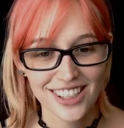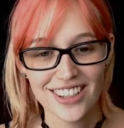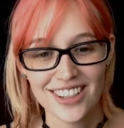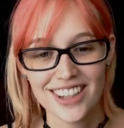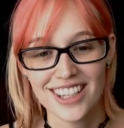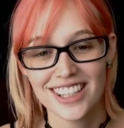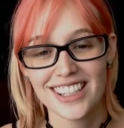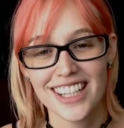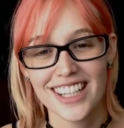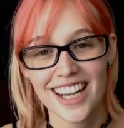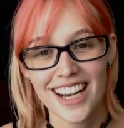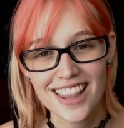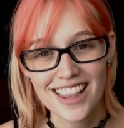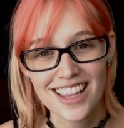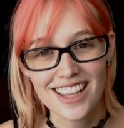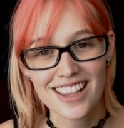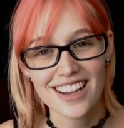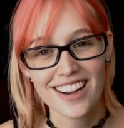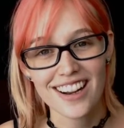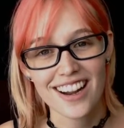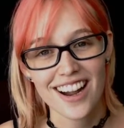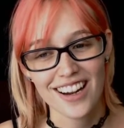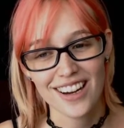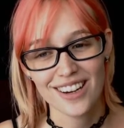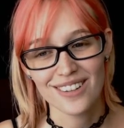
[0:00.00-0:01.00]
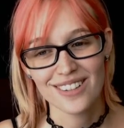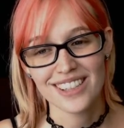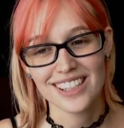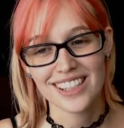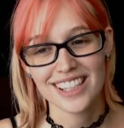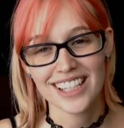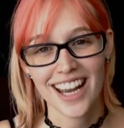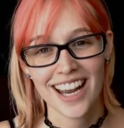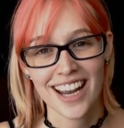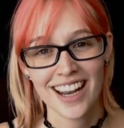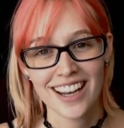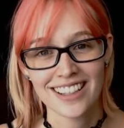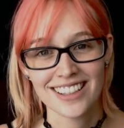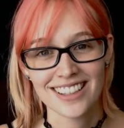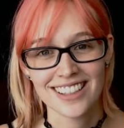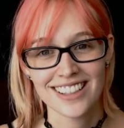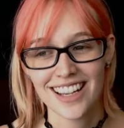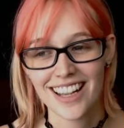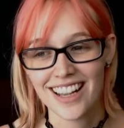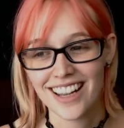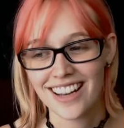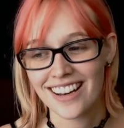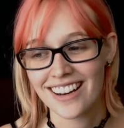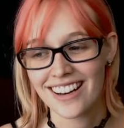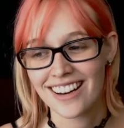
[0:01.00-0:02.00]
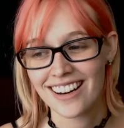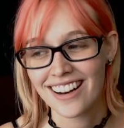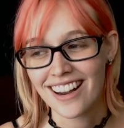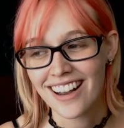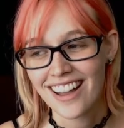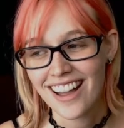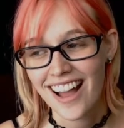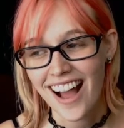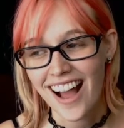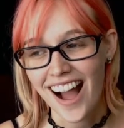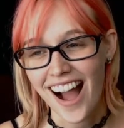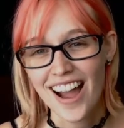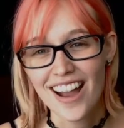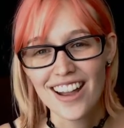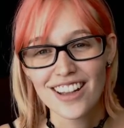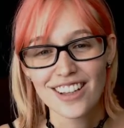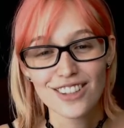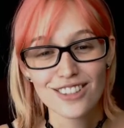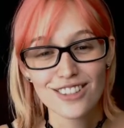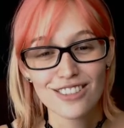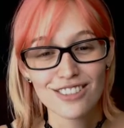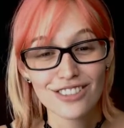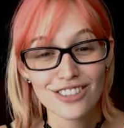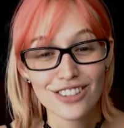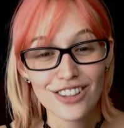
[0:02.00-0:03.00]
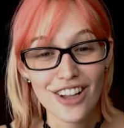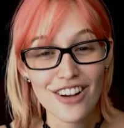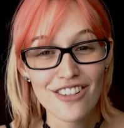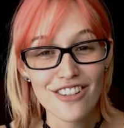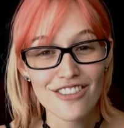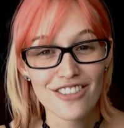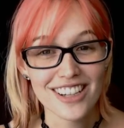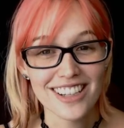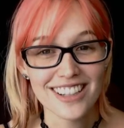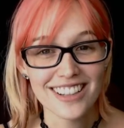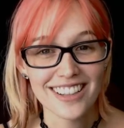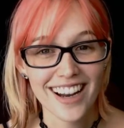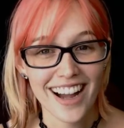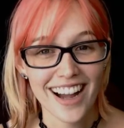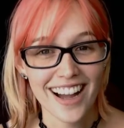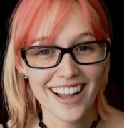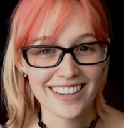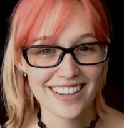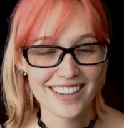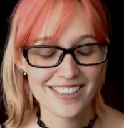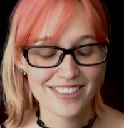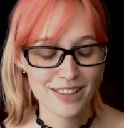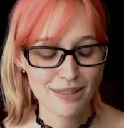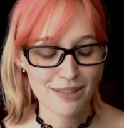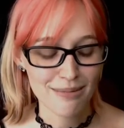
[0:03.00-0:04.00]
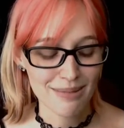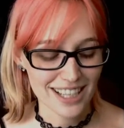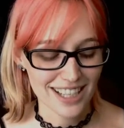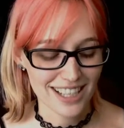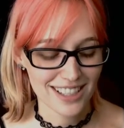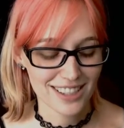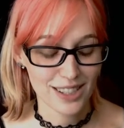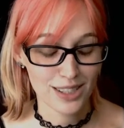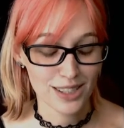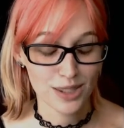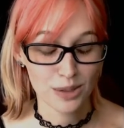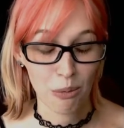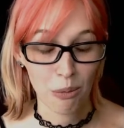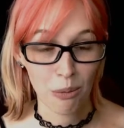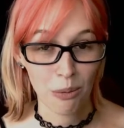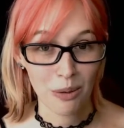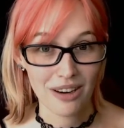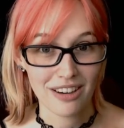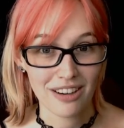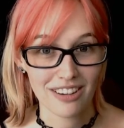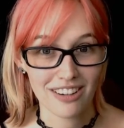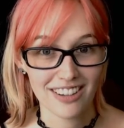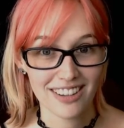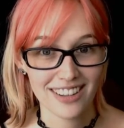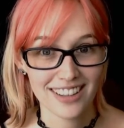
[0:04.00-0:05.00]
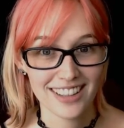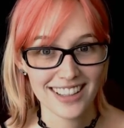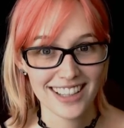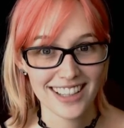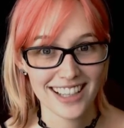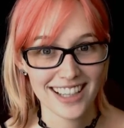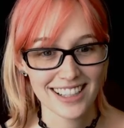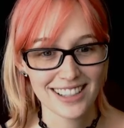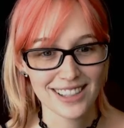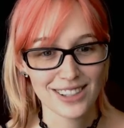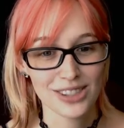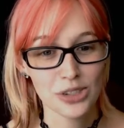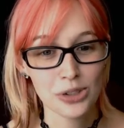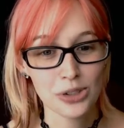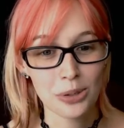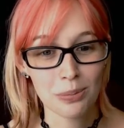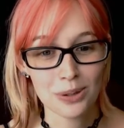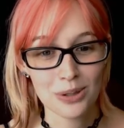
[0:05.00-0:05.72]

the second thing that got here was the case, and I love it. I love it because it's weird. Like it's super